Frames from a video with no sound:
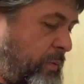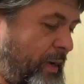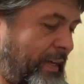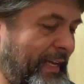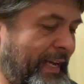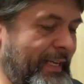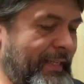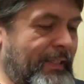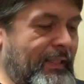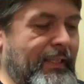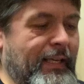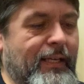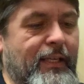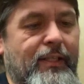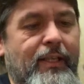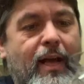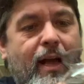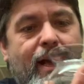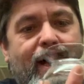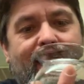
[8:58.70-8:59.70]
one is
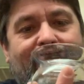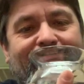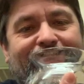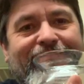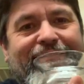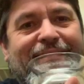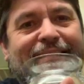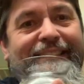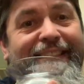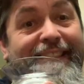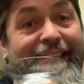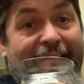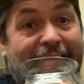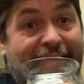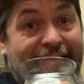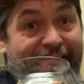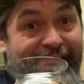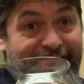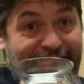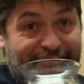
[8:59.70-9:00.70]
this neat
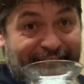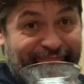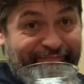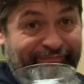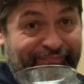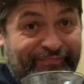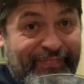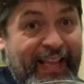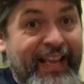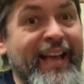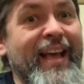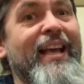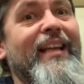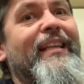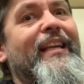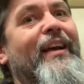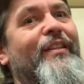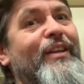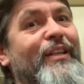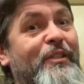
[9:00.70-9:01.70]
glass.
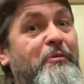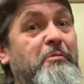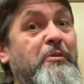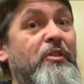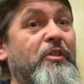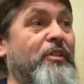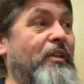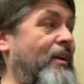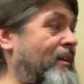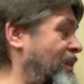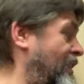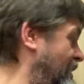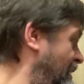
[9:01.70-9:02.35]
Now this was